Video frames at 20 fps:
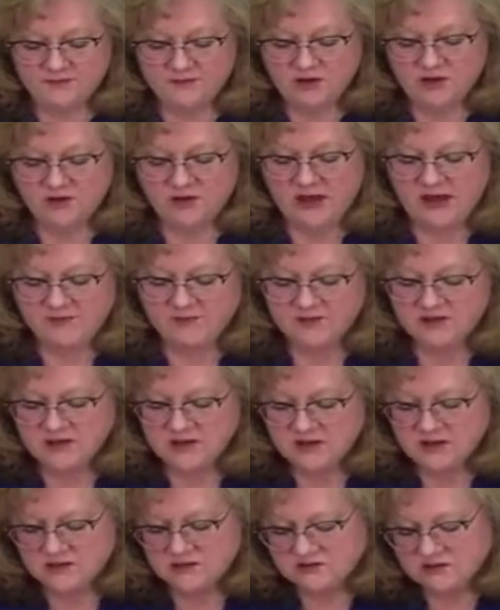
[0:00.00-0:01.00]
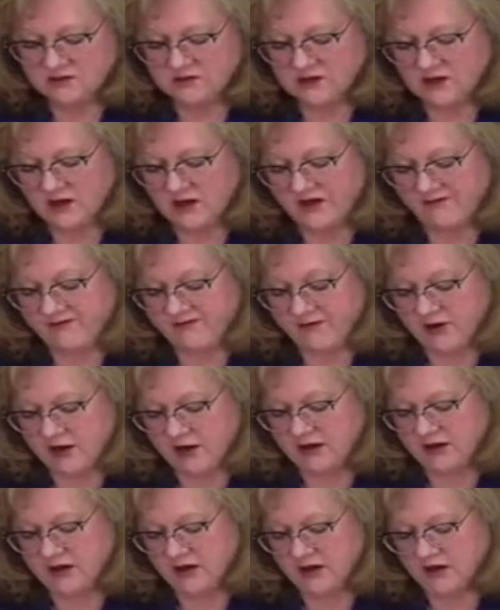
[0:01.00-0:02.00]
Okay, so I
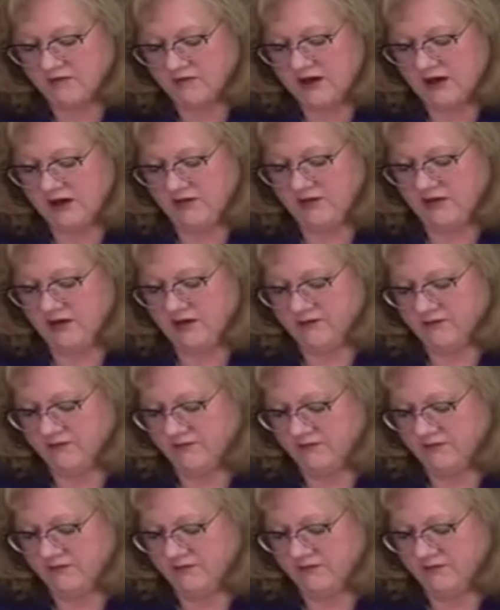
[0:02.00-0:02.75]
finally got around there.